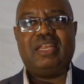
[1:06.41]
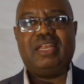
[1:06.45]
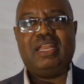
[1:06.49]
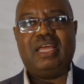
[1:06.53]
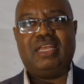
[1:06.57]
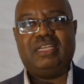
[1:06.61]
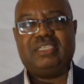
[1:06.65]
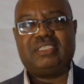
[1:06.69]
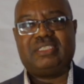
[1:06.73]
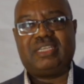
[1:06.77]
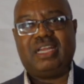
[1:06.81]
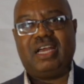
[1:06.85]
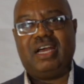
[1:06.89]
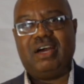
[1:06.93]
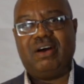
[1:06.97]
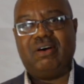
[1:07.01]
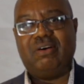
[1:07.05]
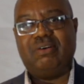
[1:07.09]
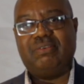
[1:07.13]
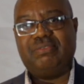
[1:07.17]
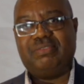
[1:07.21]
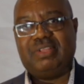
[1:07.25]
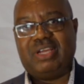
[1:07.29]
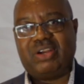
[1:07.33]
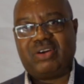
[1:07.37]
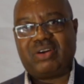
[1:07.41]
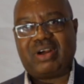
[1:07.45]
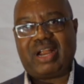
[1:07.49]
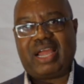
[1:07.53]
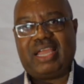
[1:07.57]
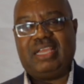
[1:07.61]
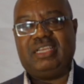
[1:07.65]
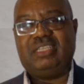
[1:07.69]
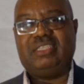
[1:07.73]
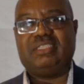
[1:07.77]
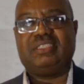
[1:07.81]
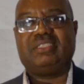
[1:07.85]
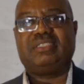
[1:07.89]
nature of the
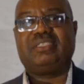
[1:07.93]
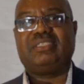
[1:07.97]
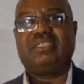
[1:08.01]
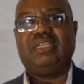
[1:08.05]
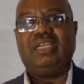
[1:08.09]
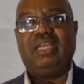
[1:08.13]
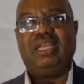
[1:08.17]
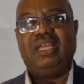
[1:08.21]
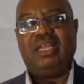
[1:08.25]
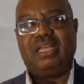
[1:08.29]
rights